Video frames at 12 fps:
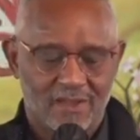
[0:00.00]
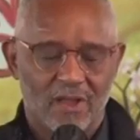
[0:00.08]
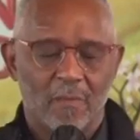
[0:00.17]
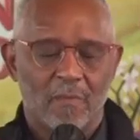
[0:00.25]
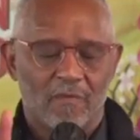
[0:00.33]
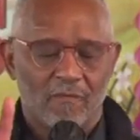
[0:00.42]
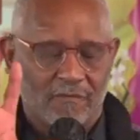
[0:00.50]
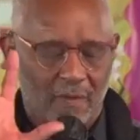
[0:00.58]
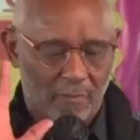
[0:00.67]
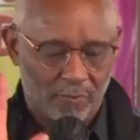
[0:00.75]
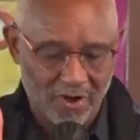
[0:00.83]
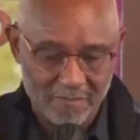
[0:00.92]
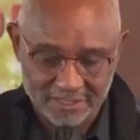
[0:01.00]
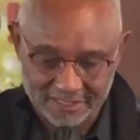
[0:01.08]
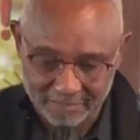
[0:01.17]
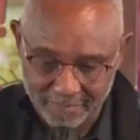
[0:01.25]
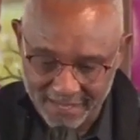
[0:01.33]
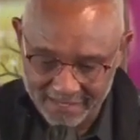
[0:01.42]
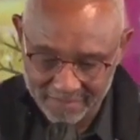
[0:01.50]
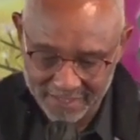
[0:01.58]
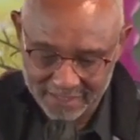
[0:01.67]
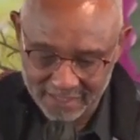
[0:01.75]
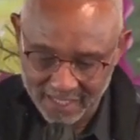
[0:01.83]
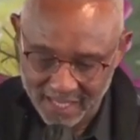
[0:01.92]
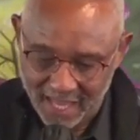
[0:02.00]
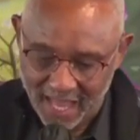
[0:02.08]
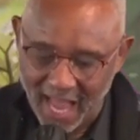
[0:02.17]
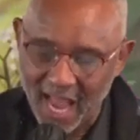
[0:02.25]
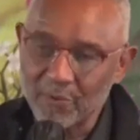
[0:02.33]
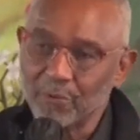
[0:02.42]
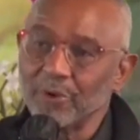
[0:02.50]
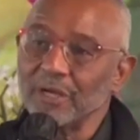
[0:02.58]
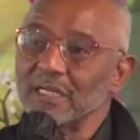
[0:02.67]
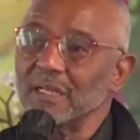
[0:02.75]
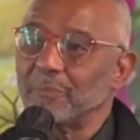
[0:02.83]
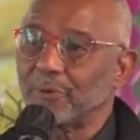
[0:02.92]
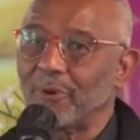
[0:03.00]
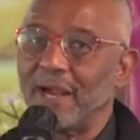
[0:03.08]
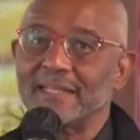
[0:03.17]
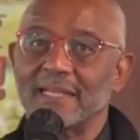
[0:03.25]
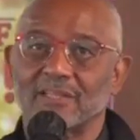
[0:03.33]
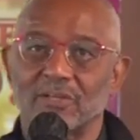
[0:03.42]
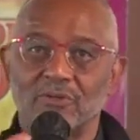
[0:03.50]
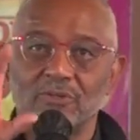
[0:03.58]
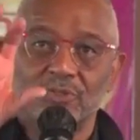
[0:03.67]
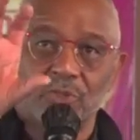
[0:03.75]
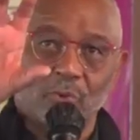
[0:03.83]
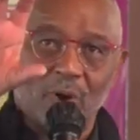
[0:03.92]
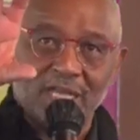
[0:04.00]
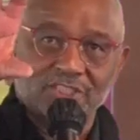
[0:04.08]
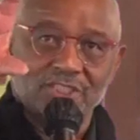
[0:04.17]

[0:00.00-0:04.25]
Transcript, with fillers: from bereavement to betterment, I really pray that those who are watching